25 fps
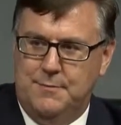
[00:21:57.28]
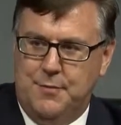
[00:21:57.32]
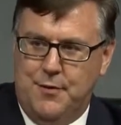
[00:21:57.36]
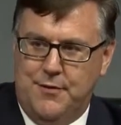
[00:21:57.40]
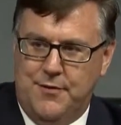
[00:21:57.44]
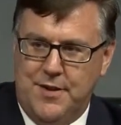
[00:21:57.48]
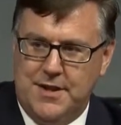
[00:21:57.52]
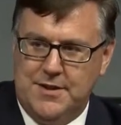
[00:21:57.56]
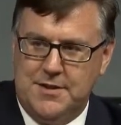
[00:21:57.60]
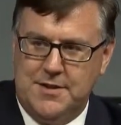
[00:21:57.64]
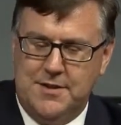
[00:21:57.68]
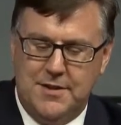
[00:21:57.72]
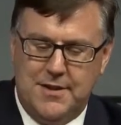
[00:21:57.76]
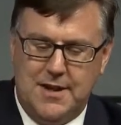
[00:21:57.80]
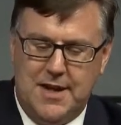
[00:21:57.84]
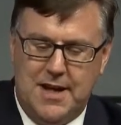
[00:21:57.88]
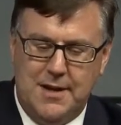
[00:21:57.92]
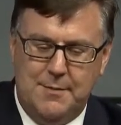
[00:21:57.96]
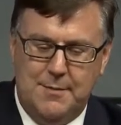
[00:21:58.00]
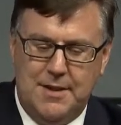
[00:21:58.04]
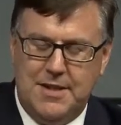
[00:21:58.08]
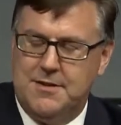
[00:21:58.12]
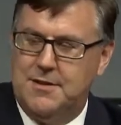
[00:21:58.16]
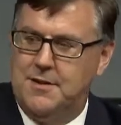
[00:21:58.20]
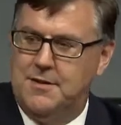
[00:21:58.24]
professional
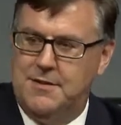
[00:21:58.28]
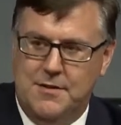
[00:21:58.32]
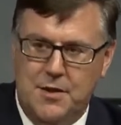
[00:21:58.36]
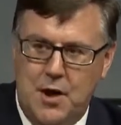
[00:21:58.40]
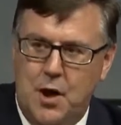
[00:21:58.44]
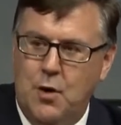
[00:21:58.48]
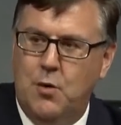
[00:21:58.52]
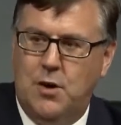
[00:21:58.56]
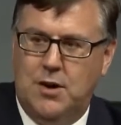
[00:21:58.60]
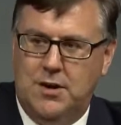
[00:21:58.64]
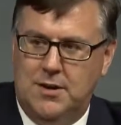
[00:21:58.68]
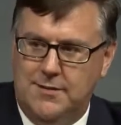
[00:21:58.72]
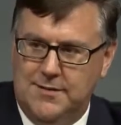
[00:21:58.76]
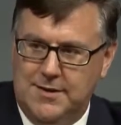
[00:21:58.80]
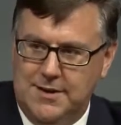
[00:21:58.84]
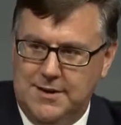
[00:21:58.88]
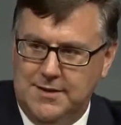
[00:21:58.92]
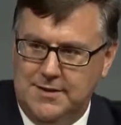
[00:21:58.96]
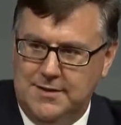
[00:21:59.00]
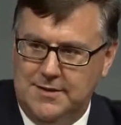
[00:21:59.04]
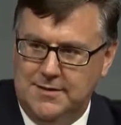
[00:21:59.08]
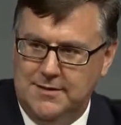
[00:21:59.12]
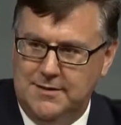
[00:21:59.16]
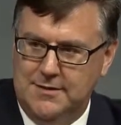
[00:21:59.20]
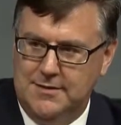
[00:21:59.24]
economists know all of
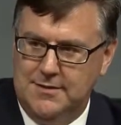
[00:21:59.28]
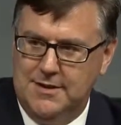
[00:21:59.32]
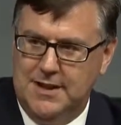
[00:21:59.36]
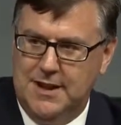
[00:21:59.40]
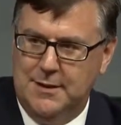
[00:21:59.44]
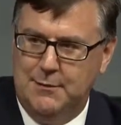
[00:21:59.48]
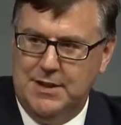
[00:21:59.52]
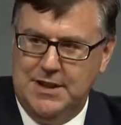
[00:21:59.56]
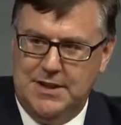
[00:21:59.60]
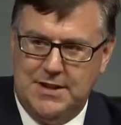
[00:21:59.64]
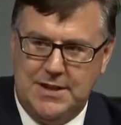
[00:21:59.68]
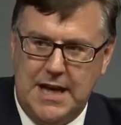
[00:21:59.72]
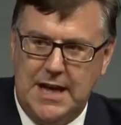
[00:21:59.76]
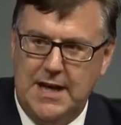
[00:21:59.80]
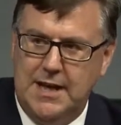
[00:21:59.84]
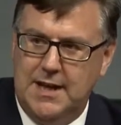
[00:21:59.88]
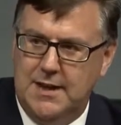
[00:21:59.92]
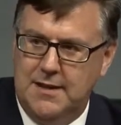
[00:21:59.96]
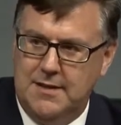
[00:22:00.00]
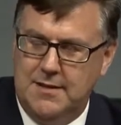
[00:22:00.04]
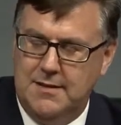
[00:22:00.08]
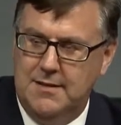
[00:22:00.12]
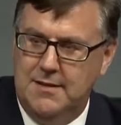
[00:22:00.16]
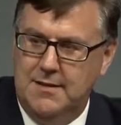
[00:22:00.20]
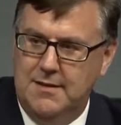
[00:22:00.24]
this, and we say
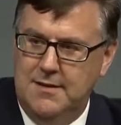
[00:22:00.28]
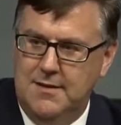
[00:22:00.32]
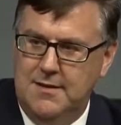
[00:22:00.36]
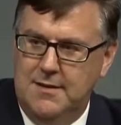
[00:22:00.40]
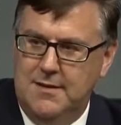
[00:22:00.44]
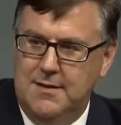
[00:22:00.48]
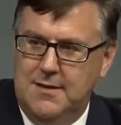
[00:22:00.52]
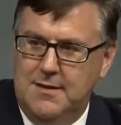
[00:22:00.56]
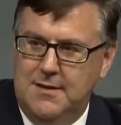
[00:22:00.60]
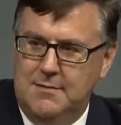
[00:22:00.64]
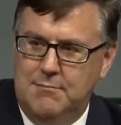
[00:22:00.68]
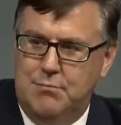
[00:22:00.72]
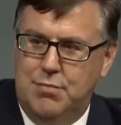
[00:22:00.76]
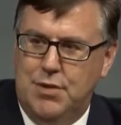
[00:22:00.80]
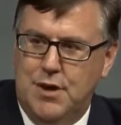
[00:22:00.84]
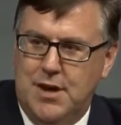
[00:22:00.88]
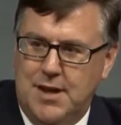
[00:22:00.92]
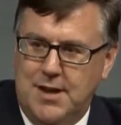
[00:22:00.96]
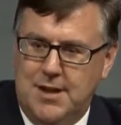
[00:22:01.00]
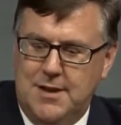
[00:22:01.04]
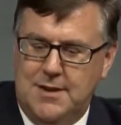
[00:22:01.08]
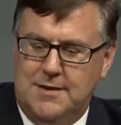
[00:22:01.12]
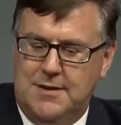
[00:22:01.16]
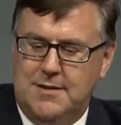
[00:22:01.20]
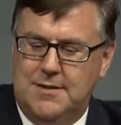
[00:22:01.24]
it,
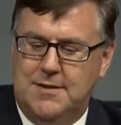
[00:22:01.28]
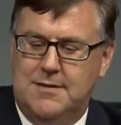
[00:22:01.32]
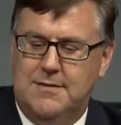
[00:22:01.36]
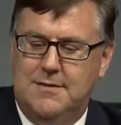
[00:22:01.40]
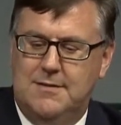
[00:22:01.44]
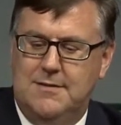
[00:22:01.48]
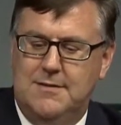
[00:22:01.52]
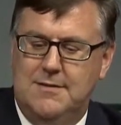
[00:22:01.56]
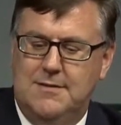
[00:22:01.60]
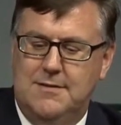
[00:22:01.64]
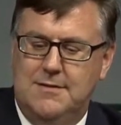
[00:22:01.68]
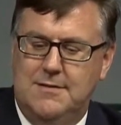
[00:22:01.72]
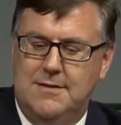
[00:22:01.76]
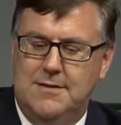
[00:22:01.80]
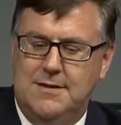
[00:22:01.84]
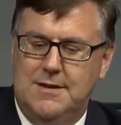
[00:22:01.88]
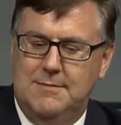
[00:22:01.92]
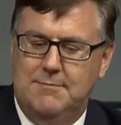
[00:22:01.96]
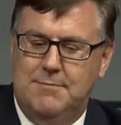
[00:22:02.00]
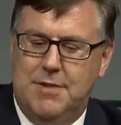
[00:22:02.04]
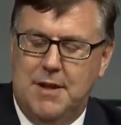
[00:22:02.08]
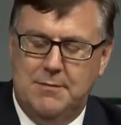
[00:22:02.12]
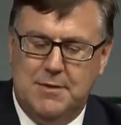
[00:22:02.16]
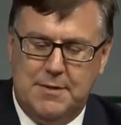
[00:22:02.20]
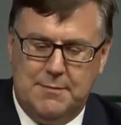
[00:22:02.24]
but
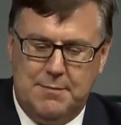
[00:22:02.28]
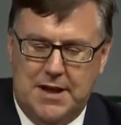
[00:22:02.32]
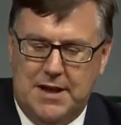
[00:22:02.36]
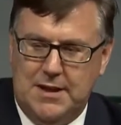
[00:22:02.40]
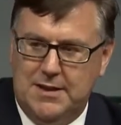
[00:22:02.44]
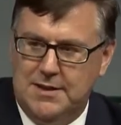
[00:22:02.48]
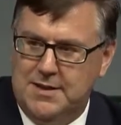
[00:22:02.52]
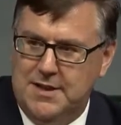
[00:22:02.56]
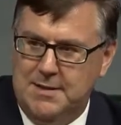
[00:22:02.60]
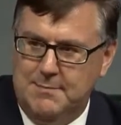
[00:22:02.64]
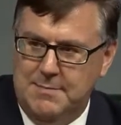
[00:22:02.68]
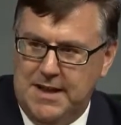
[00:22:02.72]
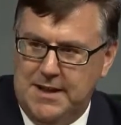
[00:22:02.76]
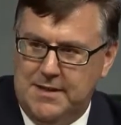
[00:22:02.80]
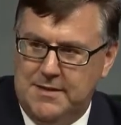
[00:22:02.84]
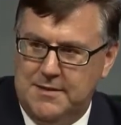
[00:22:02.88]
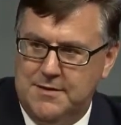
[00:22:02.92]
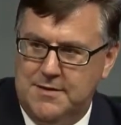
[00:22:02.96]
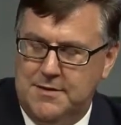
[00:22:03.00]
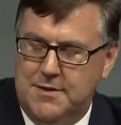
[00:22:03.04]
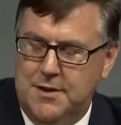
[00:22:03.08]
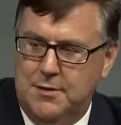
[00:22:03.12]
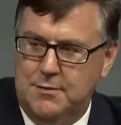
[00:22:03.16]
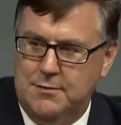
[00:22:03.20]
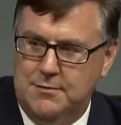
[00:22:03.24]
public
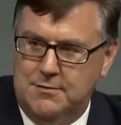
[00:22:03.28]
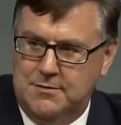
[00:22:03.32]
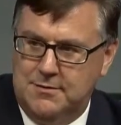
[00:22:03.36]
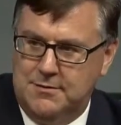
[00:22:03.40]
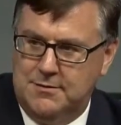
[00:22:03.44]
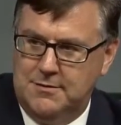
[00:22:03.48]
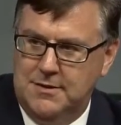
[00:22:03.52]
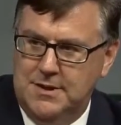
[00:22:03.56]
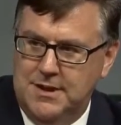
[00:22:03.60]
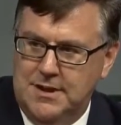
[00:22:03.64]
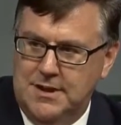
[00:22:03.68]
policymakers don't,